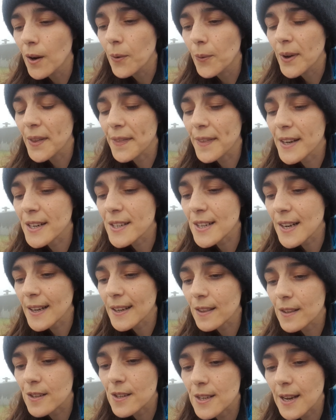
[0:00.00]
When things
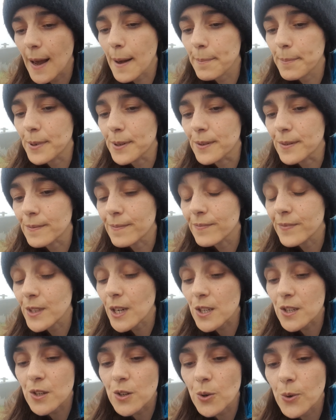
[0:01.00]
like this happen, it
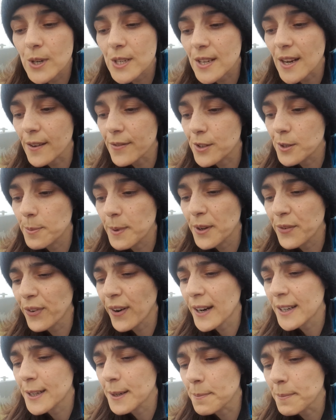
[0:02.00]
doesn't always have to be
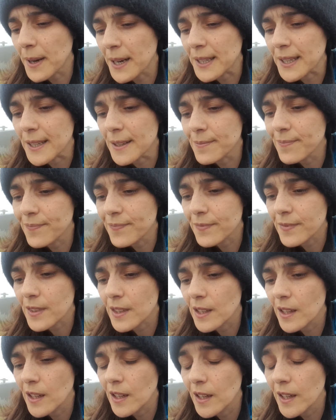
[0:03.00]
finding money.
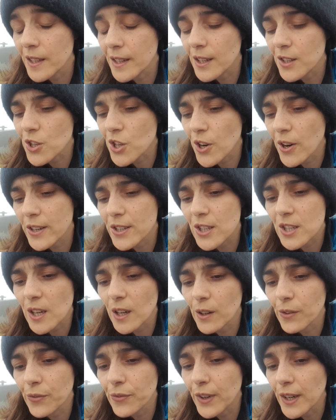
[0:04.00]
It can show
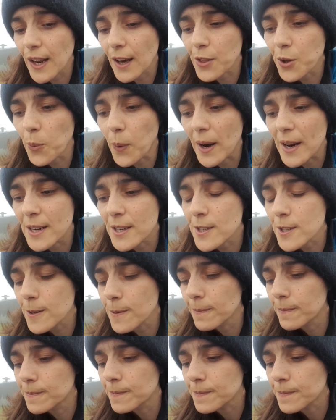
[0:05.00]
itself in other ways.